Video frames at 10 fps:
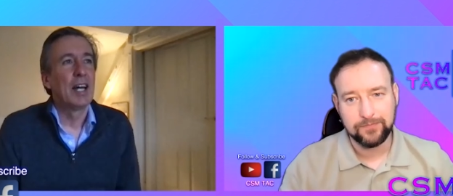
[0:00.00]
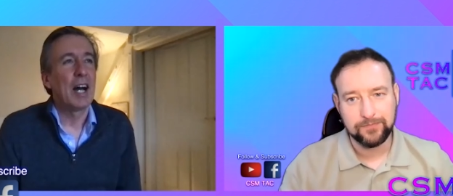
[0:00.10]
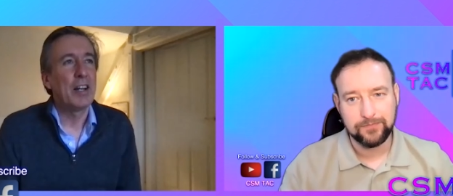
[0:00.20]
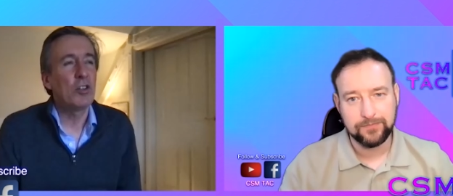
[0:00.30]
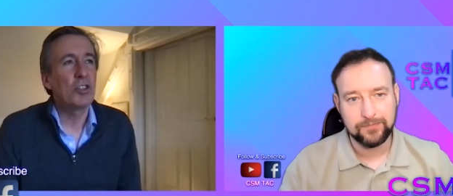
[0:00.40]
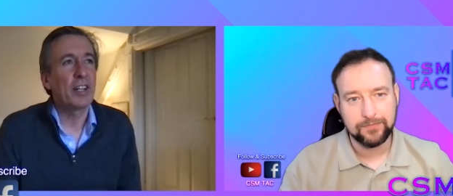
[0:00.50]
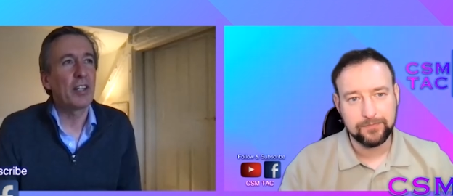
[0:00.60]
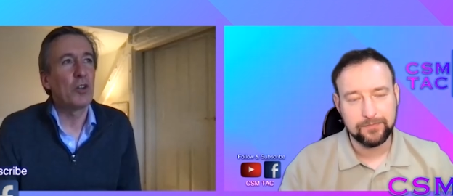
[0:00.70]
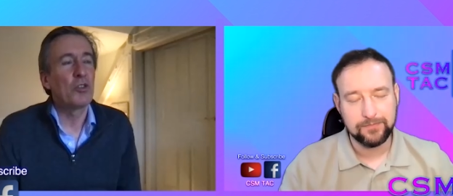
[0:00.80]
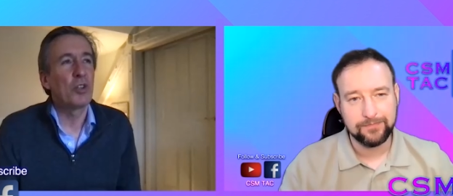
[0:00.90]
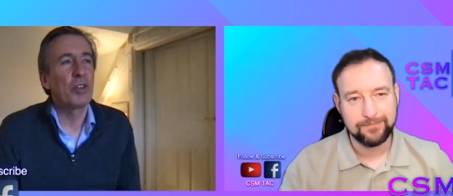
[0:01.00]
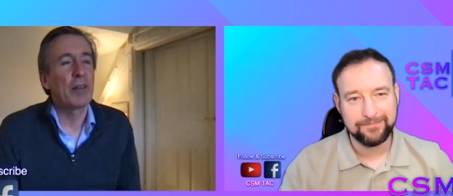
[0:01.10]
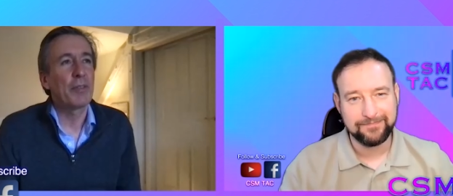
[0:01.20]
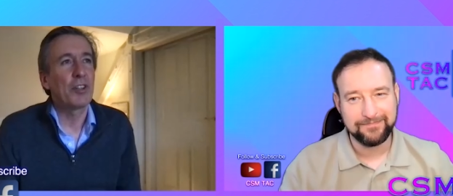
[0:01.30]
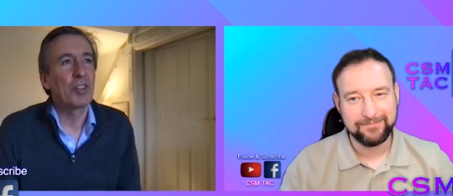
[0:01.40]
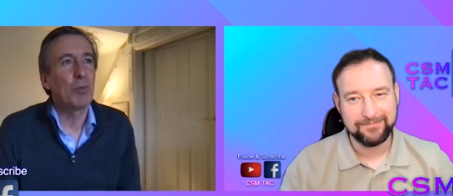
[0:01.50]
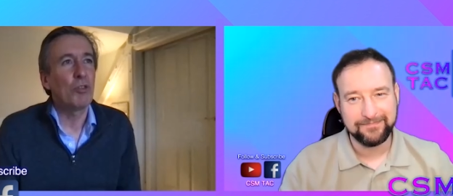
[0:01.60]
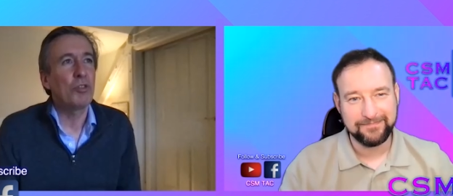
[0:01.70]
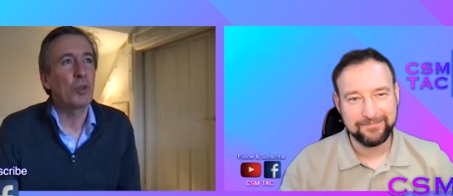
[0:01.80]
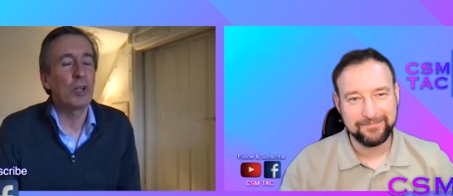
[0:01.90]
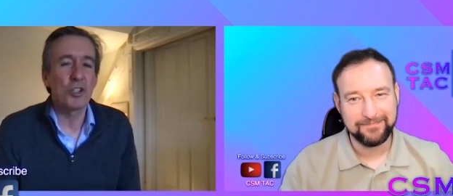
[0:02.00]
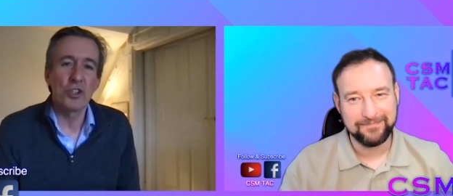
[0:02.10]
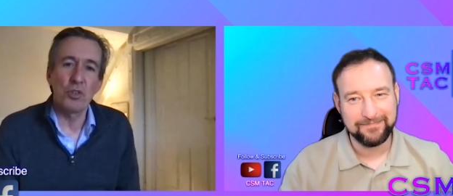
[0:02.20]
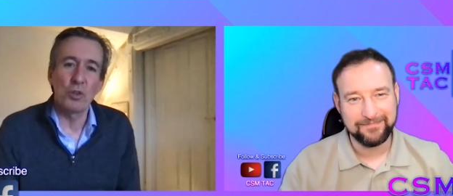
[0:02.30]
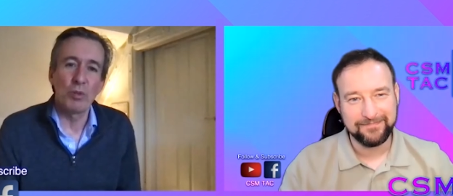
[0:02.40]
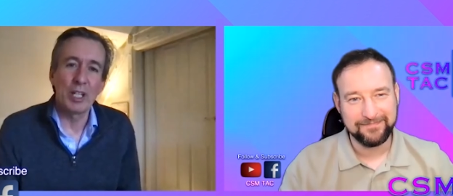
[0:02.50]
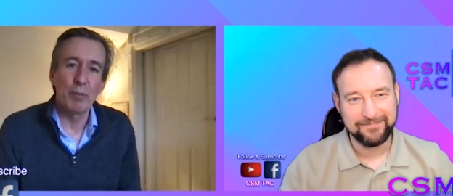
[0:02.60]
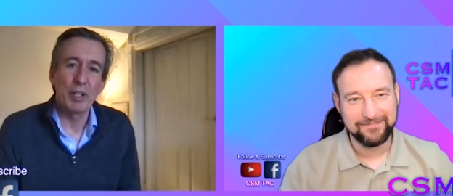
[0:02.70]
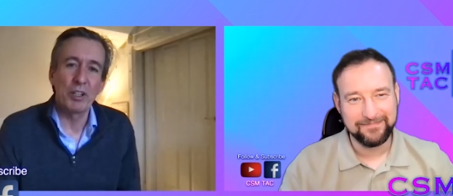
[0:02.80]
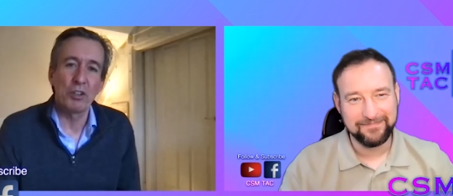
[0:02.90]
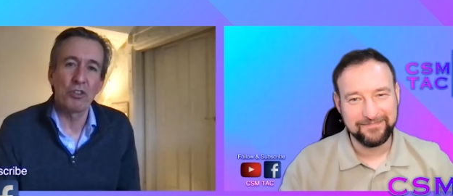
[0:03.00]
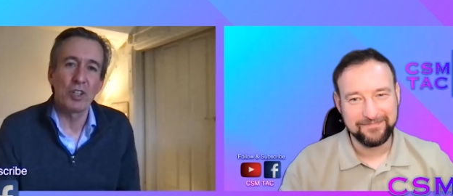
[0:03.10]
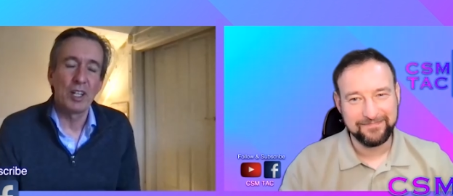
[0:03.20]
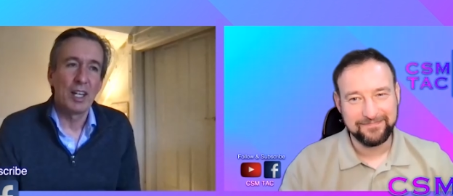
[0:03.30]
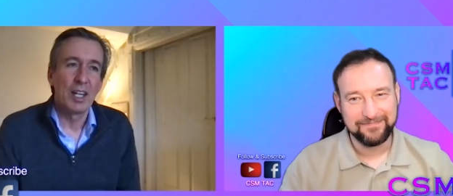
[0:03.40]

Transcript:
Speaker 1: I looked at those adverts. I wasn't quite sure really, because